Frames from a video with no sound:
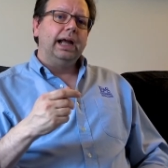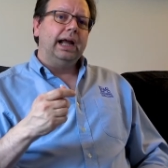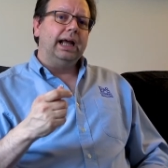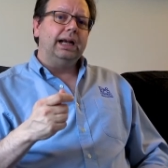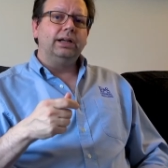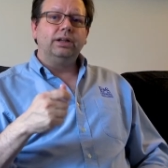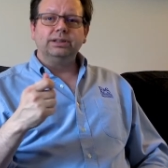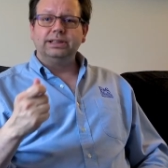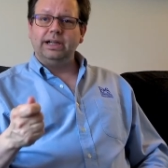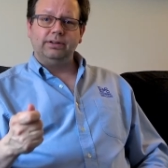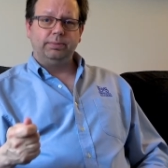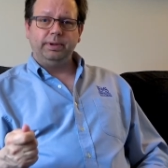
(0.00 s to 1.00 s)
And it
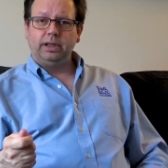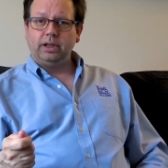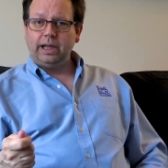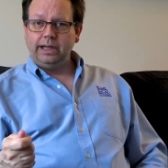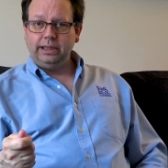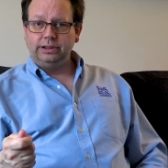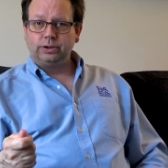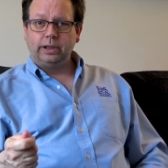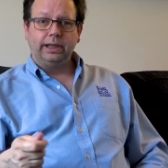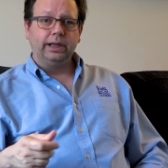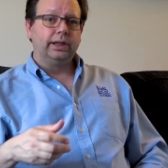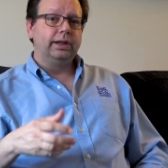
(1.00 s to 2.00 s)
doesn't have to be a lightning
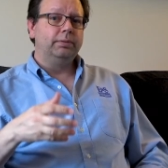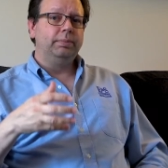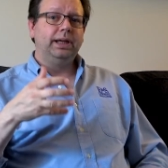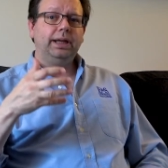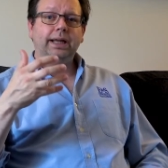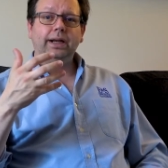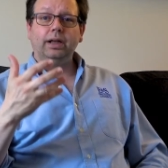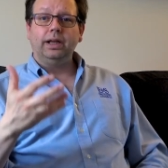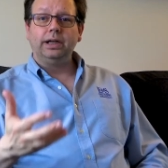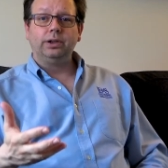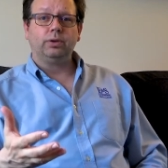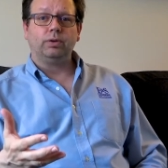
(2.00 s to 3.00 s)
strike, it can be an
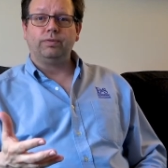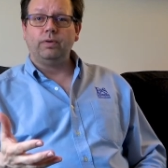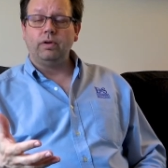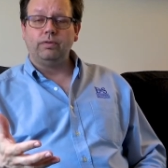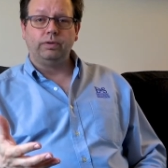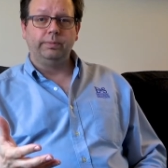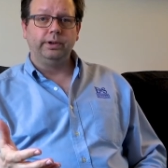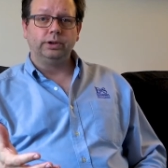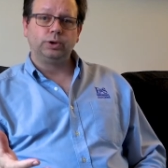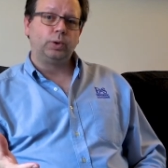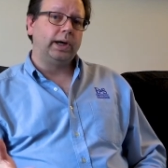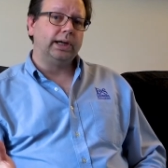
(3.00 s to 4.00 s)
electrical fault from your
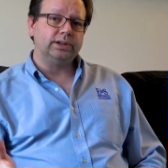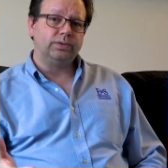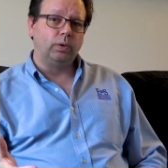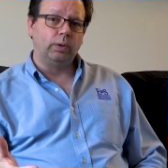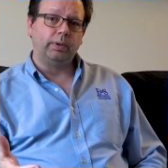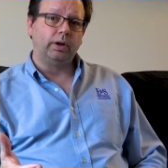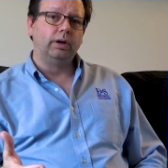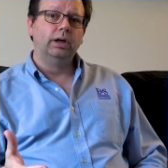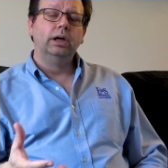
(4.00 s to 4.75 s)
transformer.